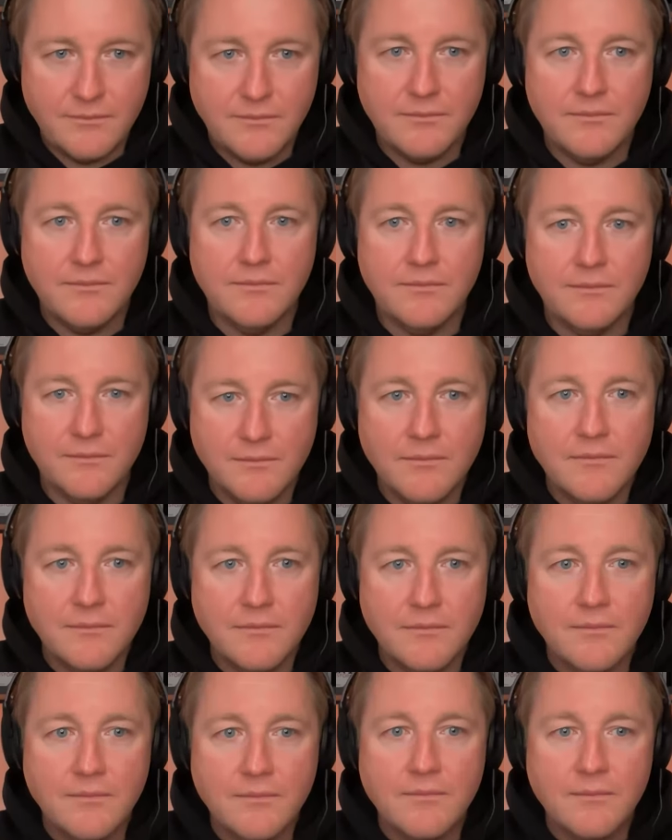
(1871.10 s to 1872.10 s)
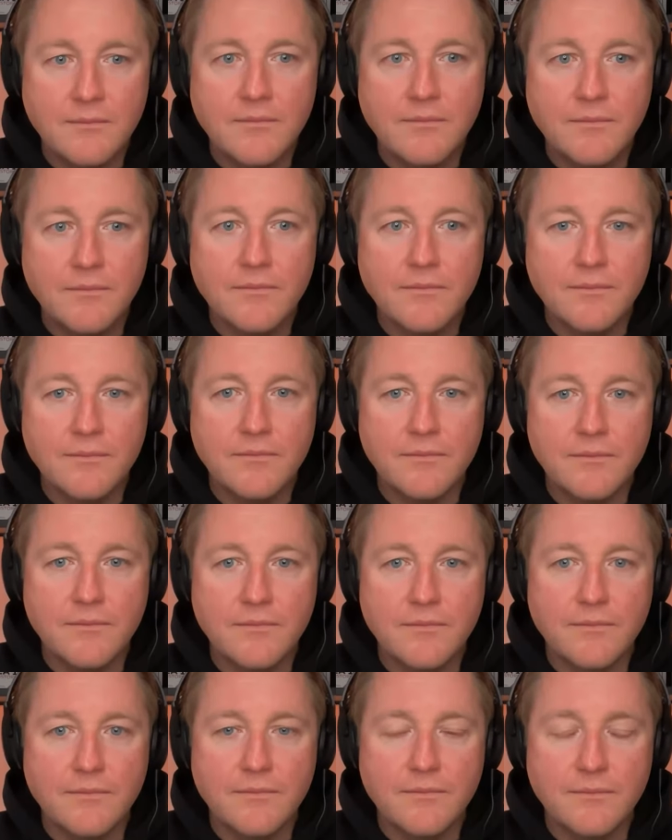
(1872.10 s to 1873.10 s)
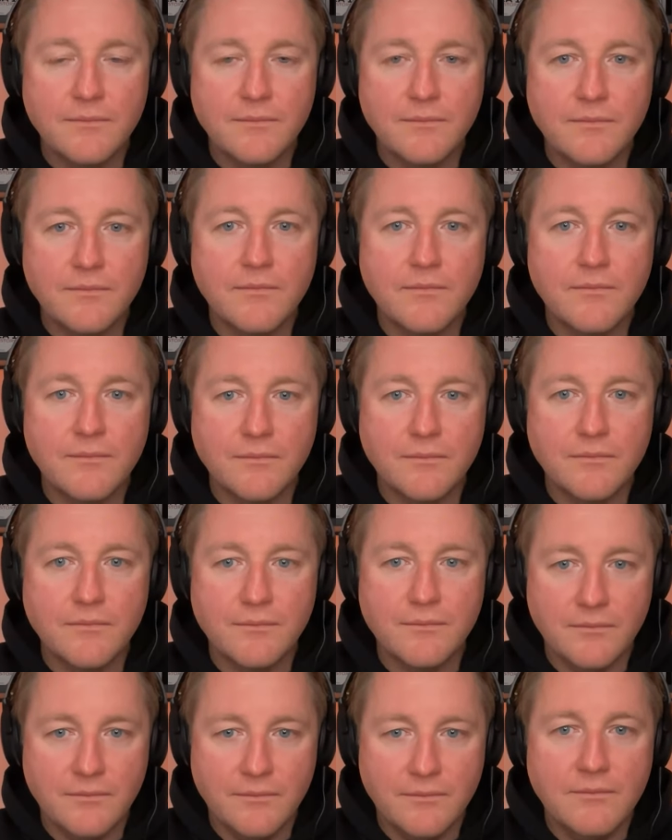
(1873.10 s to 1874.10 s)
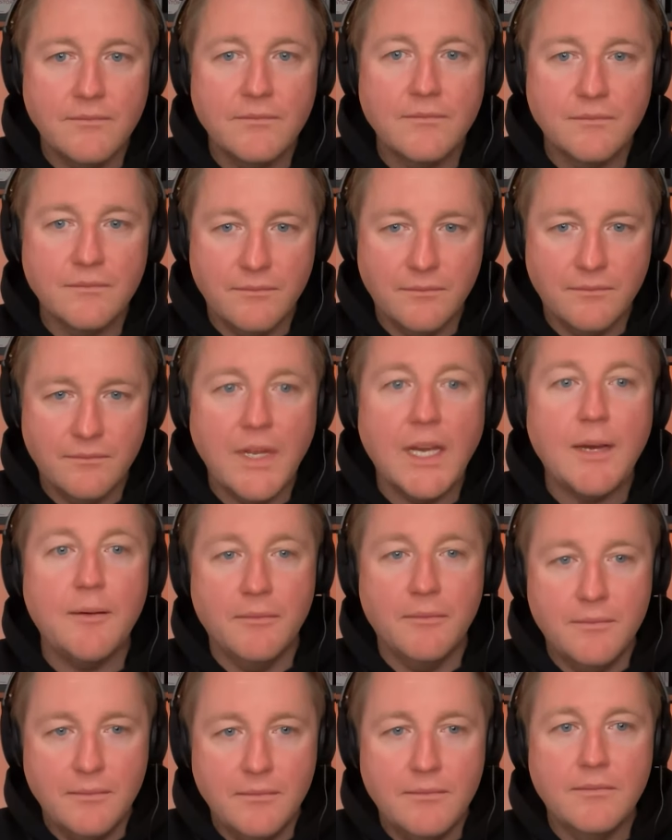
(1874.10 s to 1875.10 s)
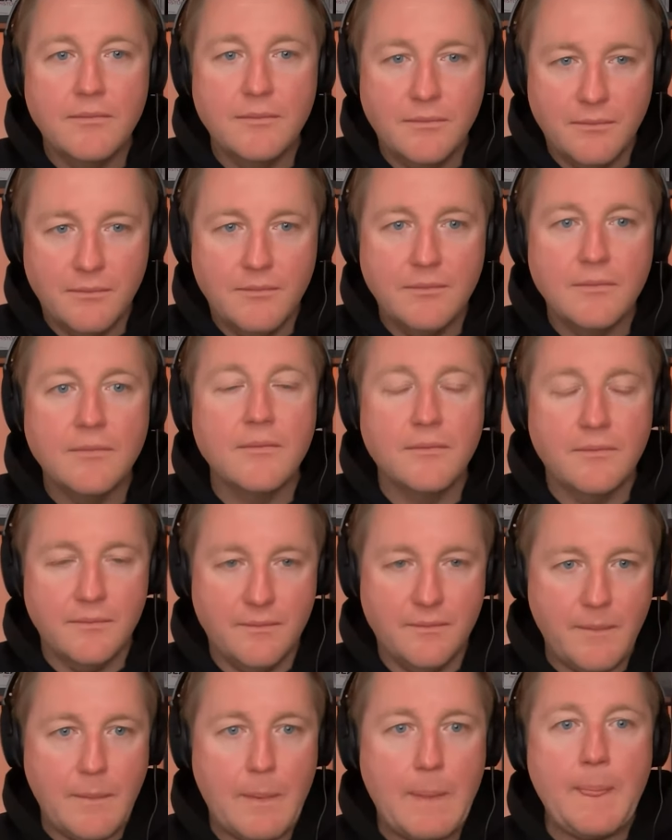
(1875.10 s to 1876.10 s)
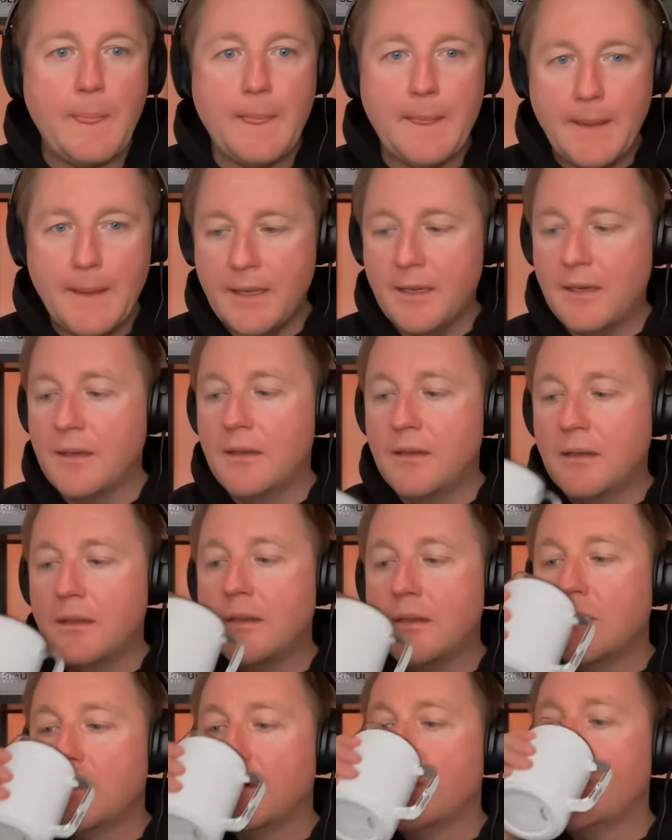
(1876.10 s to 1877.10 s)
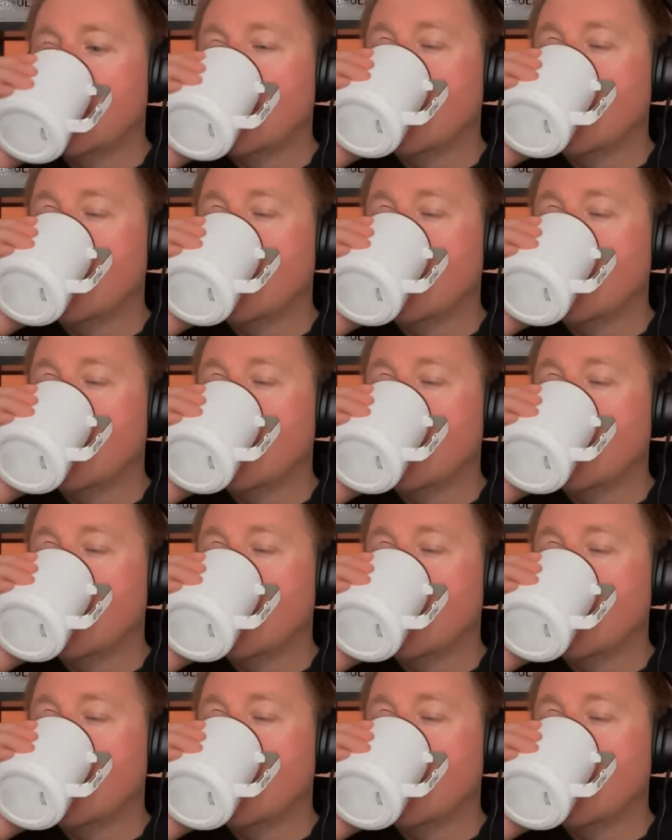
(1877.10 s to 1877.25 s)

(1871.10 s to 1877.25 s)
(not speaking)